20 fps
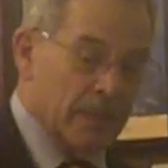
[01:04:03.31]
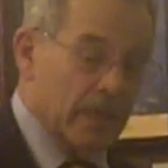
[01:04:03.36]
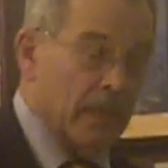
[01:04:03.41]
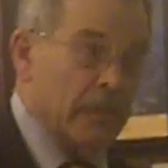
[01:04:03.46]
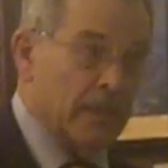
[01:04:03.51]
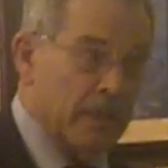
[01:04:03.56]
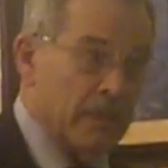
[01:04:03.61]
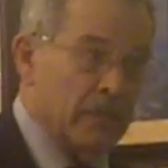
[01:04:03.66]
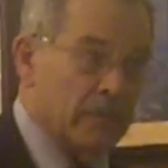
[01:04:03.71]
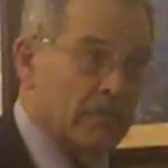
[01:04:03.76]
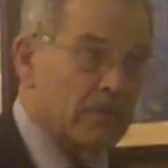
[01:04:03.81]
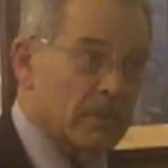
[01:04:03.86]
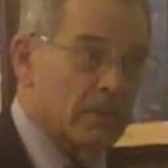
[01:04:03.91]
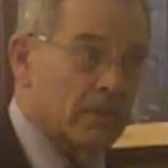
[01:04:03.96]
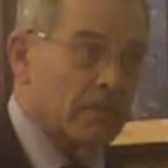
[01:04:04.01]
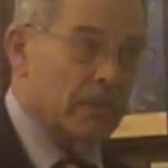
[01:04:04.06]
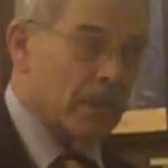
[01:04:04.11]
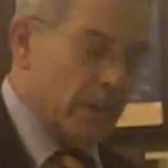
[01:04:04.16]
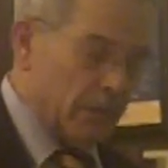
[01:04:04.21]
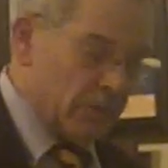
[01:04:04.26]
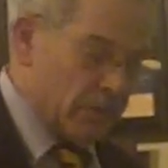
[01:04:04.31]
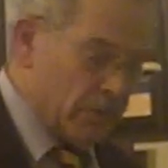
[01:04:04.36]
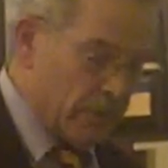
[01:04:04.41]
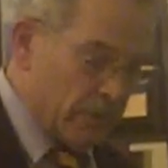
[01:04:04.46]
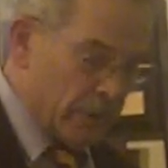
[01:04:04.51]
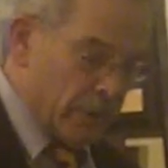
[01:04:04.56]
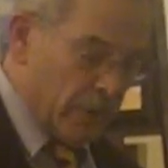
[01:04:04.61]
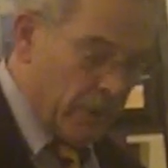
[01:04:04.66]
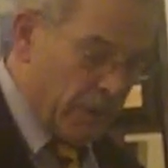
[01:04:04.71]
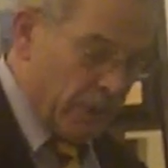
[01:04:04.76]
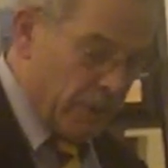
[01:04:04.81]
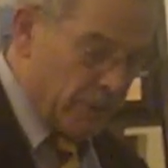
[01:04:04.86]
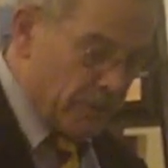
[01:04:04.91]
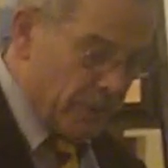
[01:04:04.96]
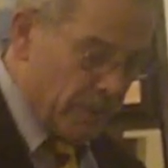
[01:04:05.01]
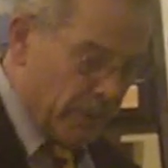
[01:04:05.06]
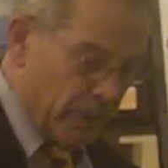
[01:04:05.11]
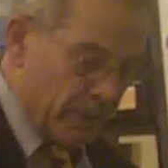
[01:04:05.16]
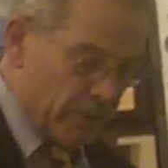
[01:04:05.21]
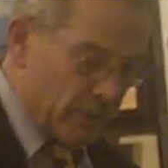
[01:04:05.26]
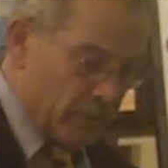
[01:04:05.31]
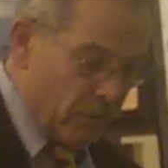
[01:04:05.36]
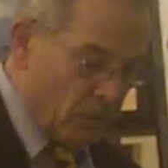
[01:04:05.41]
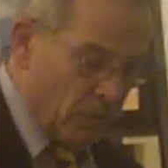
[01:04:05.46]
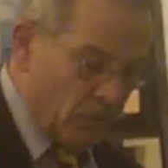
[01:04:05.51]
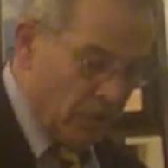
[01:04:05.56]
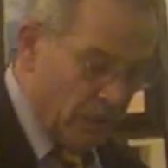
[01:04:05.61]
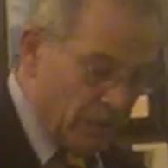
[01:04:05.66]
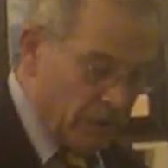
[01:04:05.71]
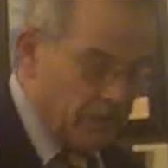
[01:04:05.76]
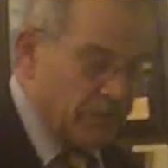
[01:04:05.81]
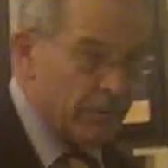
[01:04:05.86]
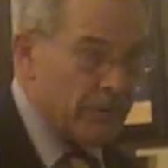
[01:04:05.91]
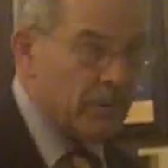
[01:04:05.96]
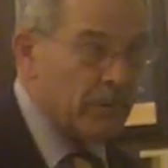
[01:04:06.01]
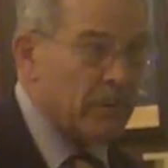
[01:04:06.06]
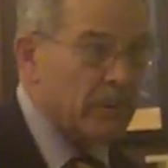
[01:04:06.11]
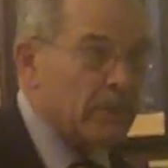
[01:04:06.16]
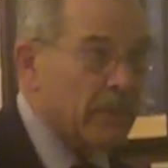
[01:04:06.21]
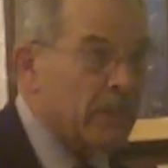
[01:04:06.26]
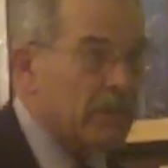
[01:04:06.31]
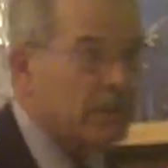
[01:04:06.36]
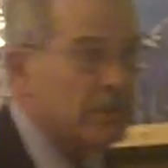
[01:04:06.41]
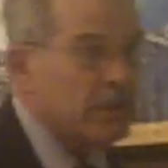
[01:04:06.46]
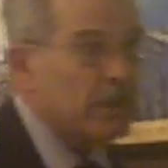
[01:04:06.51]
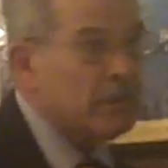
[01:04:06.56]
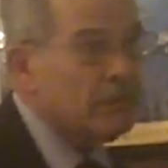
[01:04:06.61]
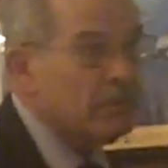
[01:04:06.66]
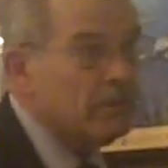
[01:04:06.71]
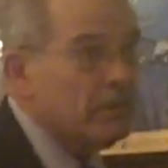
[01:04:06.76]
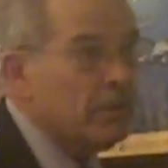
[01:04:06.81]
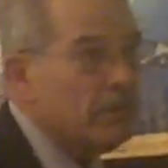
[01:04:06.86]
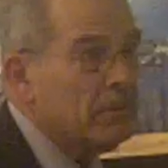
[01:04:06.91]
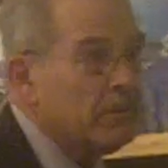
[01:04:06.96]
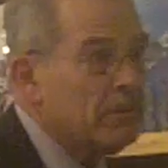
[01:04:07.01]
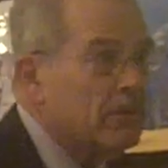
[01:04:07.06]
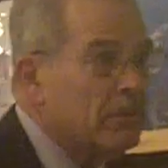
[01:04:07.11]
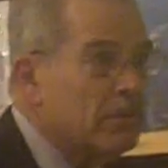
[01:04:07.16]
Yeah, they used them, and I'm sure that our SAS, a wonderful unit, the SAS unit,